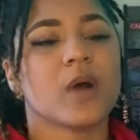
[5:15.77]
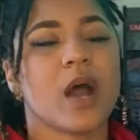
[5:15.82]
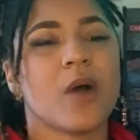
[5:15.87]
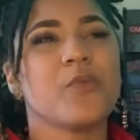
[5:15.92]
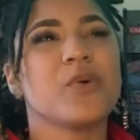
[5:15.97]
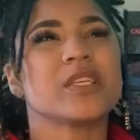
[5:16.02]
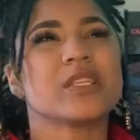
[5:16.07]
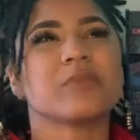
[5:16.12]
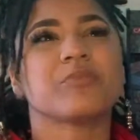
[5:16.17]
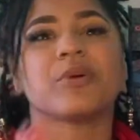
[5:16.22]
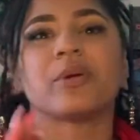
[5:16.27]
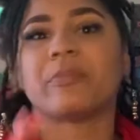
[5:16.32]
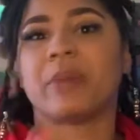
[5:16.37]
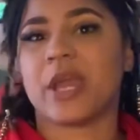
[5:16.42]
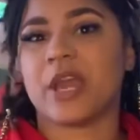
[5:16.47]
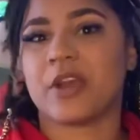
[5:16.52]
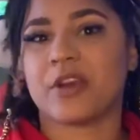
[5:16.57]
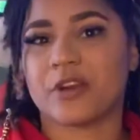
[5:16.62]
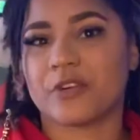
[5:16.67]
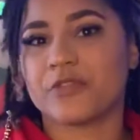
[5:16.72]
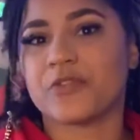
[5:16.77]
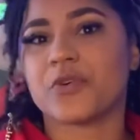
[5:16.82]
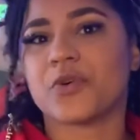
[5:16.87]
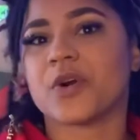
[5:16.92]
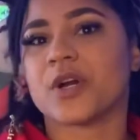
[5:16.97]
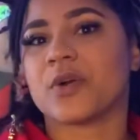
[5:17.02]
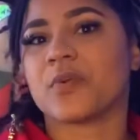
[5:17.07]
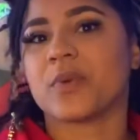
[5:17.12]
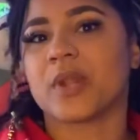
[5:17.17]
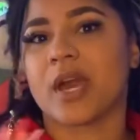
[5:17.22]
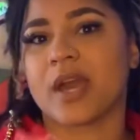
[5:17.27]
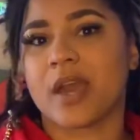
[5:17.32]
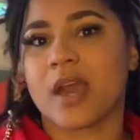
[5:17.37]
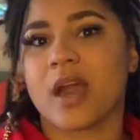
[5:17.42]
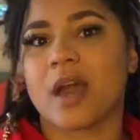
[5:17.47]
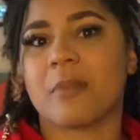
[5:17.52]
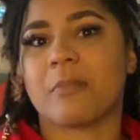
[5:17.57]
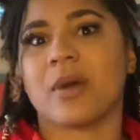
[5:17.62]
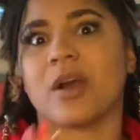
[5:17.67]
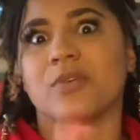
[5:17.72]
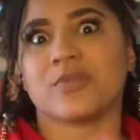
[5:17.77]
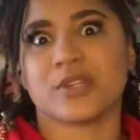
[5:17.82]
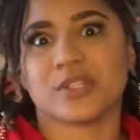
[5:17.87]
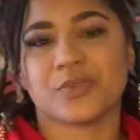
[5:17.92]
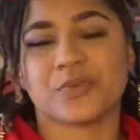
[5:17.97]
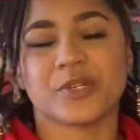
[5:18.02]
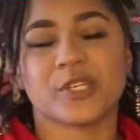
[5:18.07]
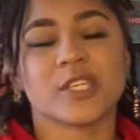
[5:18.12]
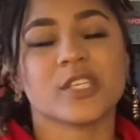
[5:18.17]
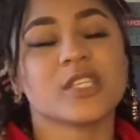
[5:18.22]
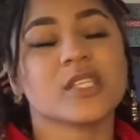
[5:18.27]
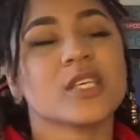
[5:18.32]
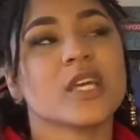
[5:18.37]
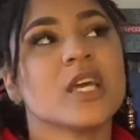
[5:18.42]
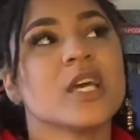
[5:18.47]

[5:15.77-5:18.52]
I wasn't prepared for when I got my retwist.